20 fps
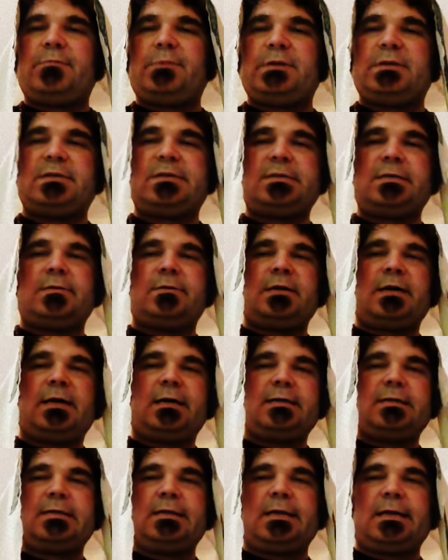but still
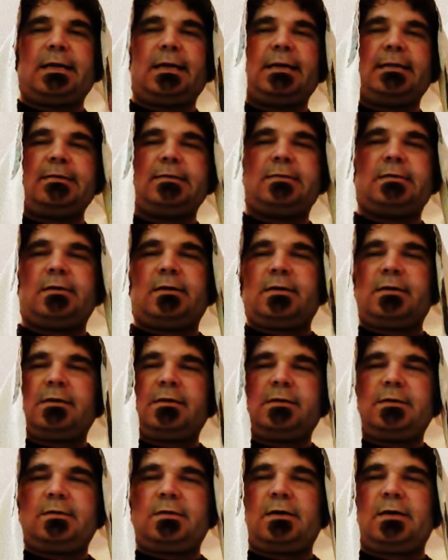not to get
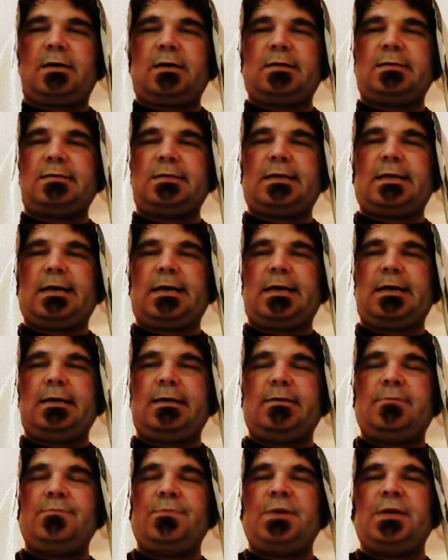
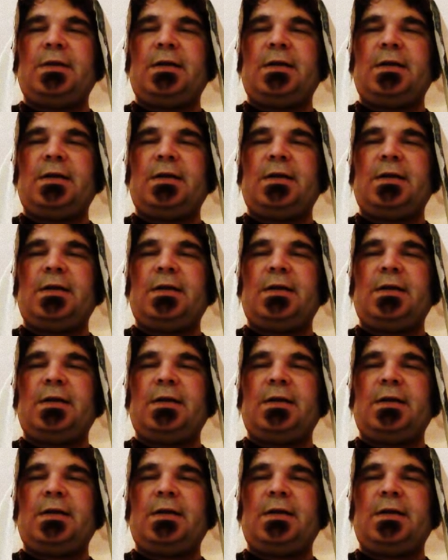intoxicated,